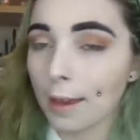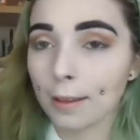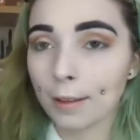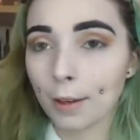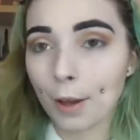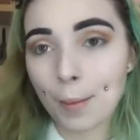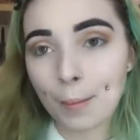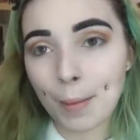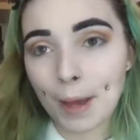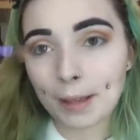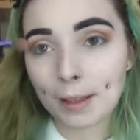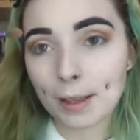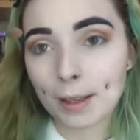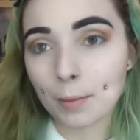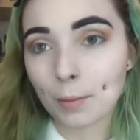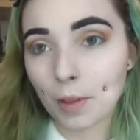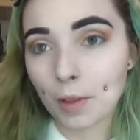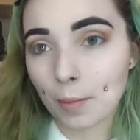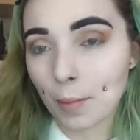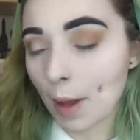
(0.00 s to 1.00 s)
Going back in
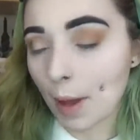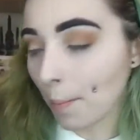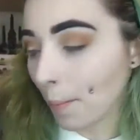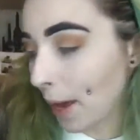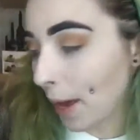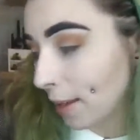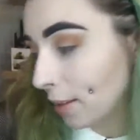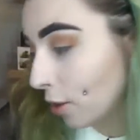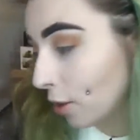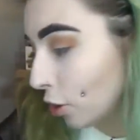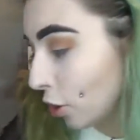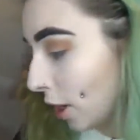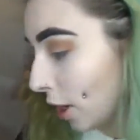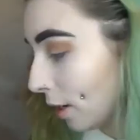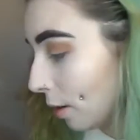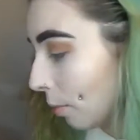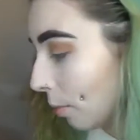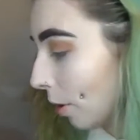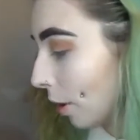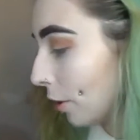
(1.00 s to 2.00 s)
with my base
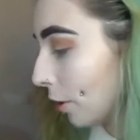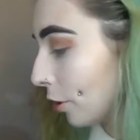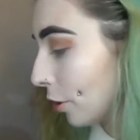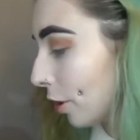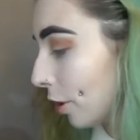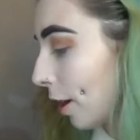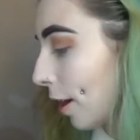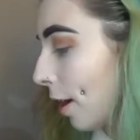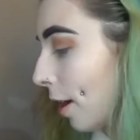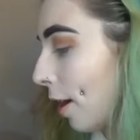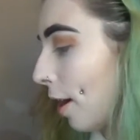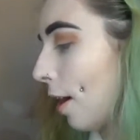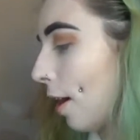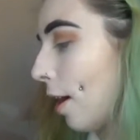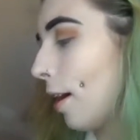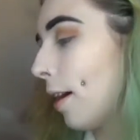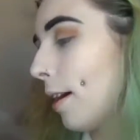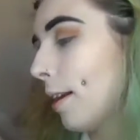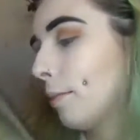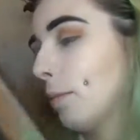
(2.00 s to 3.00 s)
shader brush,
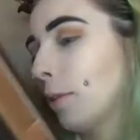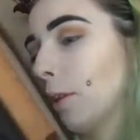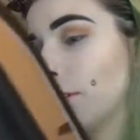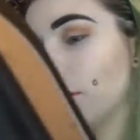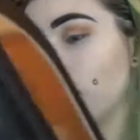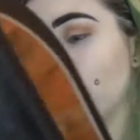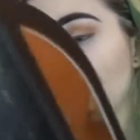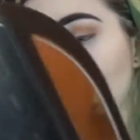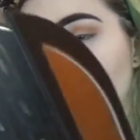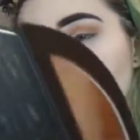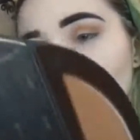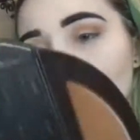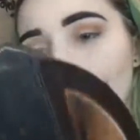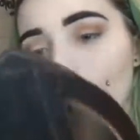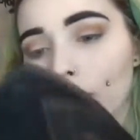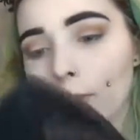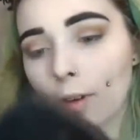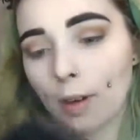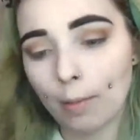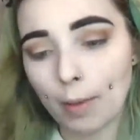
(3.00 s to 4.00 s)
I am going to
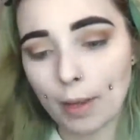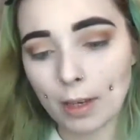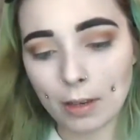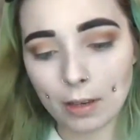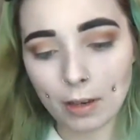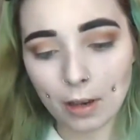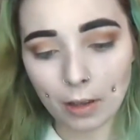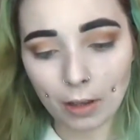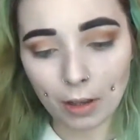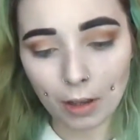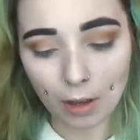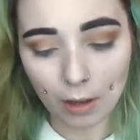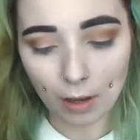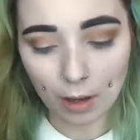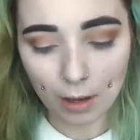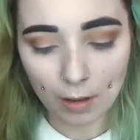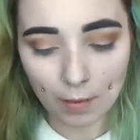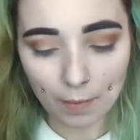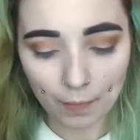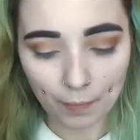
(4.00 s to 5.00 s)
grab another colour